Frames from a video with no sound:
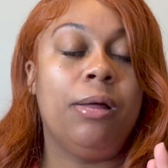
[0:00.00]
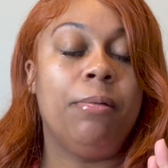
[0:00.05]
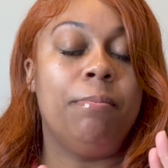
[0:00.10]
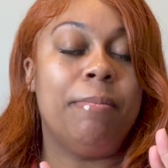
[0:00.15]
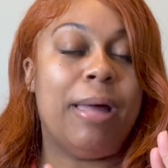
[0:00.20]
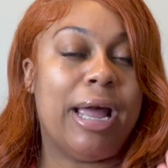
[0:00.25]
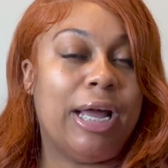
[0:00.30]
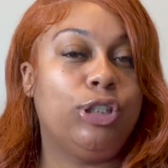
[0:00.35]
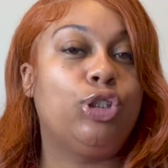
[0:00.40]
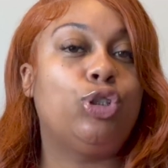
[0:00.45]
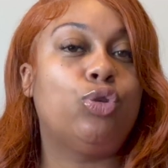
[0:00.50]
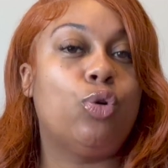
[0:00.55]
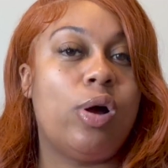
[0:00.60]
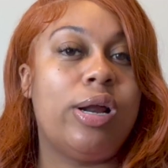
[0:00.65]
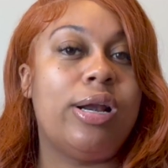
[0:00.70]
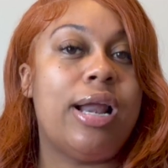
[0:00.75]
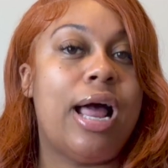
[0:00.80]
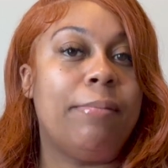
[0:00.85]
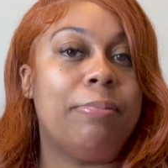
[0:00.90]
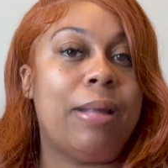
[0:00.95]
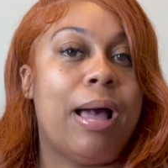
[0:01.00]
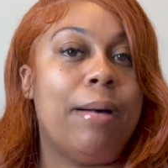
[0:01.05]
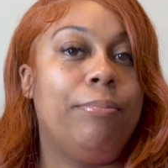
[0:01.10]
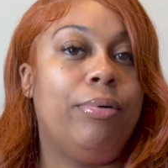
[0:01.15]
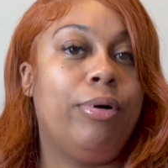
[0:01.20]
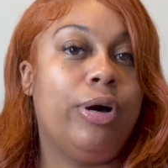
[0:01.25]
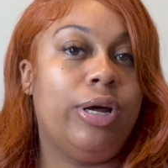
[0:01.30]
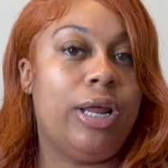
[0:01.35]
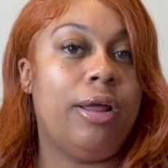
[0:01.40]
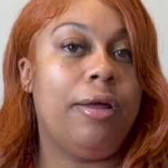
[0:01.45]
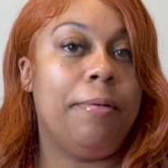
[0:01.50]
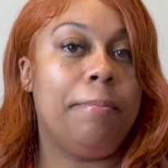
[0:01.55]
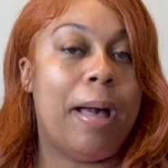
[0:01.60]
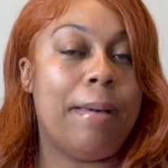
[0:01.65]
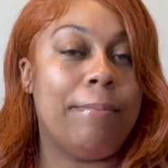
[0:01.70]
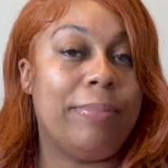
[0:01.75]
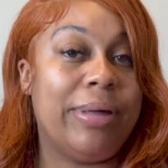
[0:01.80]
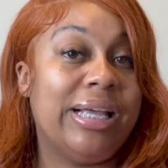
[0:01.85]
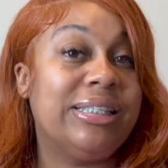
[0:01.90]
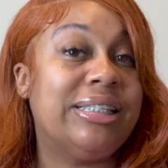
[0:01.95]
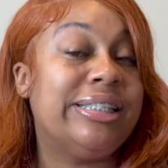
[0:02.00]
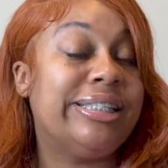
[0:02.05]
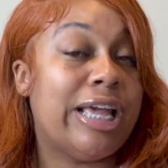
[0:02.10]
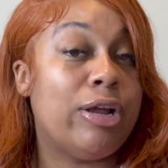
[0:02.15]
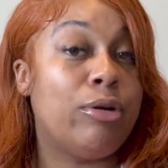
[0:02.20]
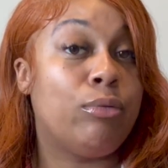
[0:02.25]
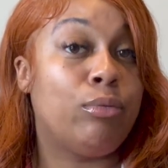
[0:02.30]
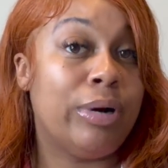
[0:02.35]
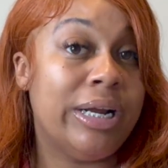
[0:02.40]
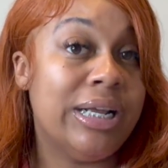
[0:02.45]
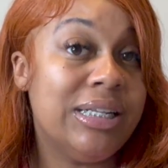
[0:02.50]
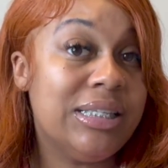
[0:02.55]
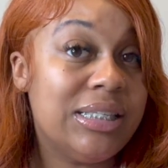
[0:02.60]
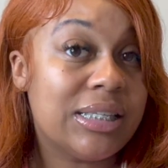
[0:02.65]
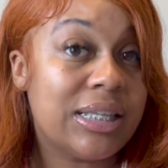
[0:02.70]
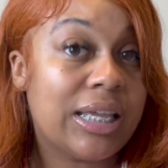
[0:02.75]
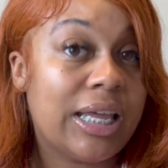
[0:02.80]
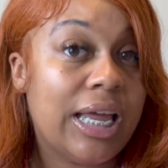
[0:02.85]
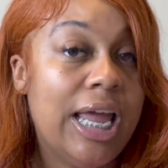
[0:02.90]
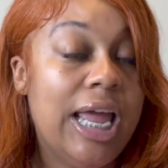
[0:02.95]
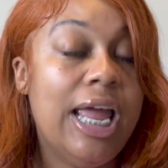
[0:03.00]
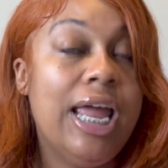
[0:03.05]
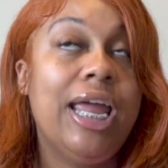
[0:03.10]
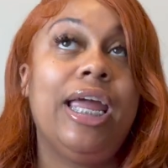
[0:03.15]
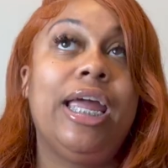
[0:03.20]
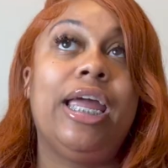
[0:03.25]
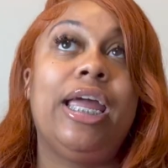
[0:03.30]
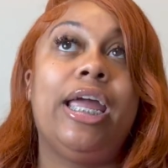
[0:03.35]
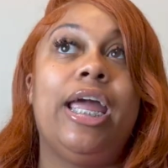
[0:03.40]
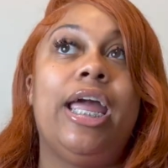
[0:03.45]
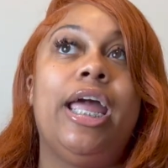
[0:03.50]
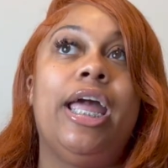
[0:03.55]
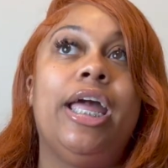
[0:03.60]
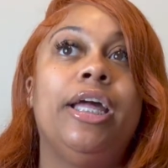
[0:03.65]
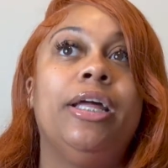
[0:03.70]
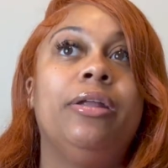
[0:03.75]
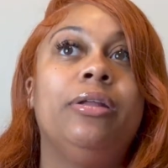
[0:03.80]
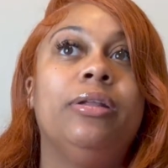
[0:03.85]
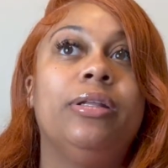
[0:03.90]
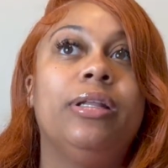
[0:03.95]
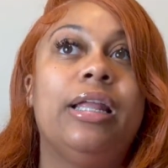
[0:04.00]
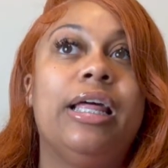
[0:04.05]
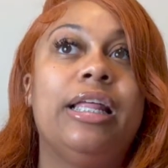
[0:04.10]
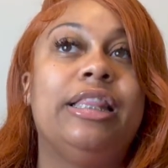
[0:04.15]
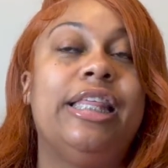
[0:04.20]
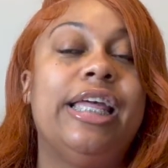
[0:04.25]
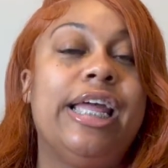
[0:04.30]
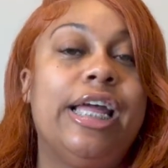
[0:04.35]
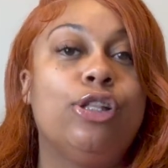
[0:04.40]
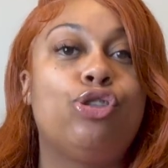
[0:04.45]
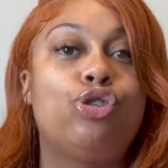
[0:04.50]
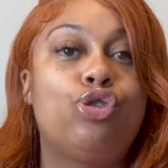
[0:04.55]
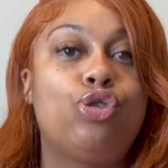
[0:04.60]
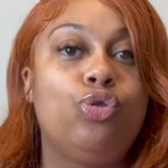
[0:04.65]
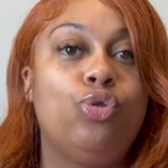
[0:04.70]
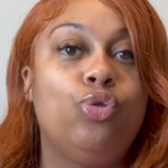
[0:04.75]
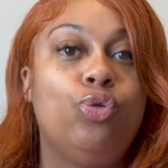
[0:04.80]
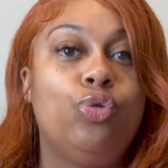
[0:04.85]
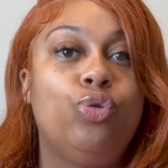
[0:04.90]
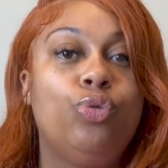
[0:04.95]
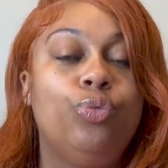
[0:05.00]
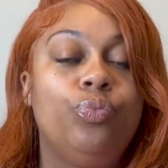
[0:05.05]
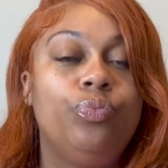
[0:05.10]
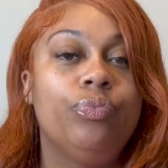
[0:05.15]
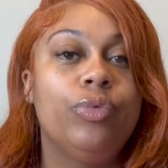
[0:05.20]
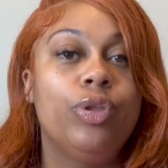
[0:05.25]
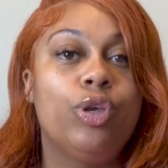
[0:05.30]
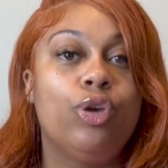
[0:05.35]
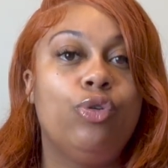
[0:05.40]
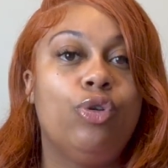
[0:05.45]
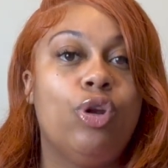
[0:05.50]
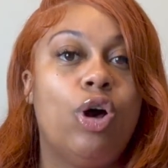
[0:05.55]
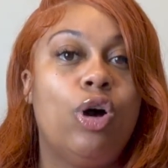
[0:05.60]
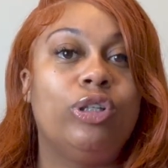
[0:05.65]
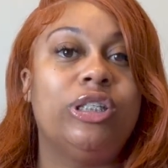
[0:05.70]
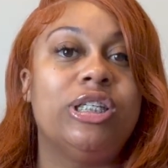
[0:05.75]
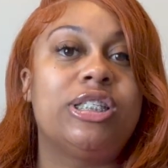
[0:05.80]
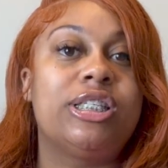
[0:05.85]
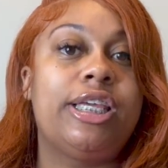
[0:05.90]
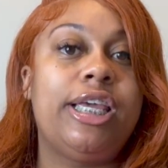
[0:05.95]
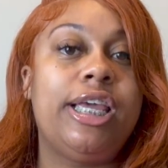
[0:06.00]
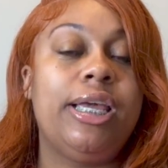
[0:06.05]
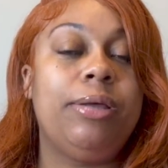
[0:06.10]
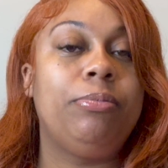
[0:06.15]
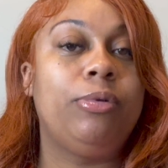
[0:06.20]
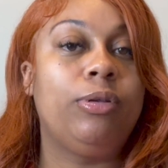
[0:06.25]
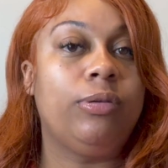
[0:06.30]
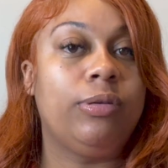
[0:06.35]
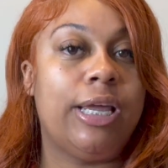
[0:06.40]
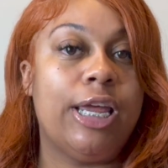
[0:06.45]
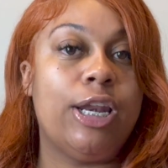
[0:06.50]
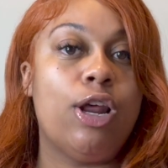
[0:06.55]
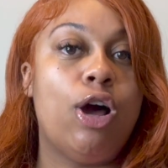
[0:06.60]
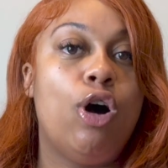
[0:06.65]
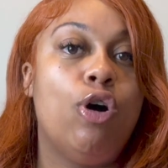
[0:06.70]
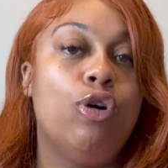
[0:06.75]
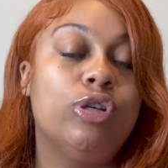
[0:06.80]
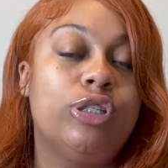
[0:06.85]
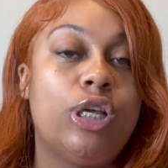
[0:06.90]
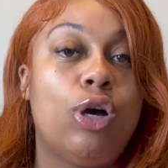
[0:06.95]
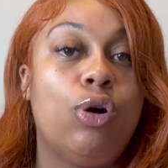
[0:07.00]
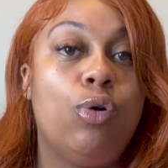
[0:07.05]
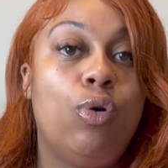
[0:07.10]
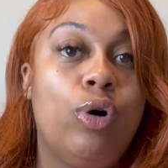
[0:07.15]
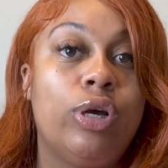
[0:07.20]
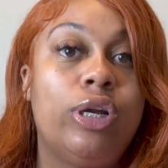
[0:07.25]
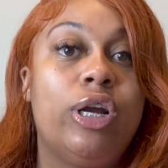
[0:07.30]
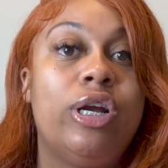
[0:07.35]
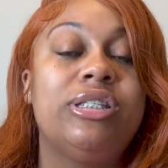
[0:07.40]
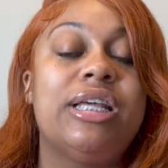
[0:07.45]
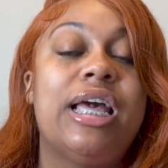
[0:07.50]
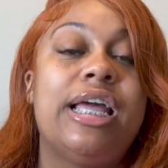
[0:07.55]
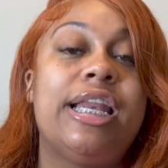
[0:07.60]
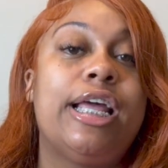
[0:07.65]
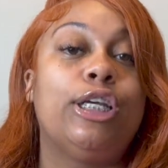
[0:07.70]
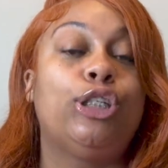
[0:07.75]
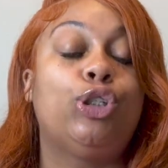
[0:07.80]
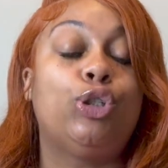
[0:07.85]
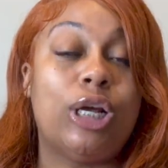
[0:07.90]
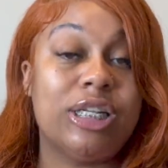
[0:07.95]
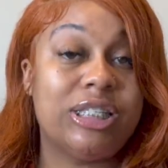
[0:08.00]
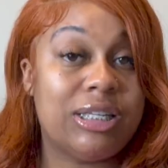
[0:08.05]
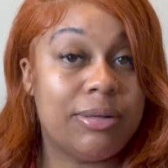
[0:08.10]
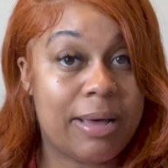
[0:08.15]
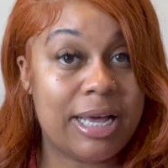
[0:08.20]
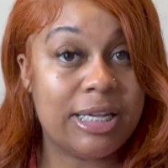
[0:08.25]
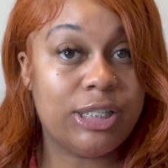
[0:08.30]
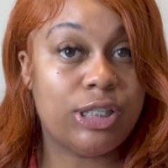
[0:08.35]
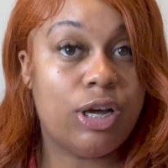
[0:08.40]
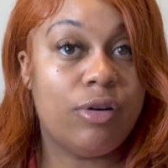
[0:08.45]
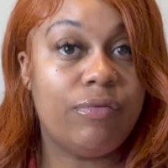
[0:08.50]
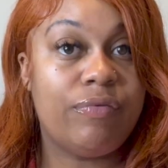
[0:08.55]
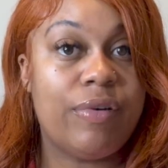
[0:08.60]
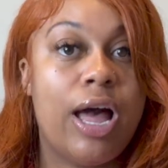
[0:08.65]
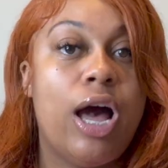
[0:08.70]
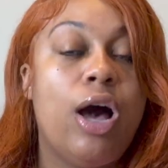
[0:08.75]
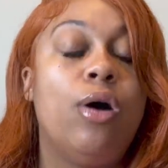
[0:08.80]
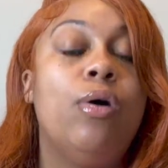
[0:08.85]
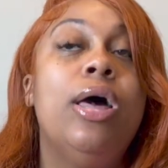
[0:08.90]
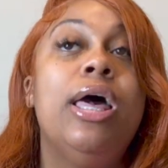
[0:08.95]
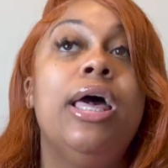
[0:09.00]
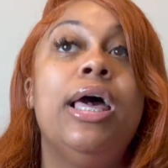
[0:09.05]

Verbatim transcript: make sure that i'm not putting my business at risk and then to, you know, just keep getting wholesale orders and then stressing myself out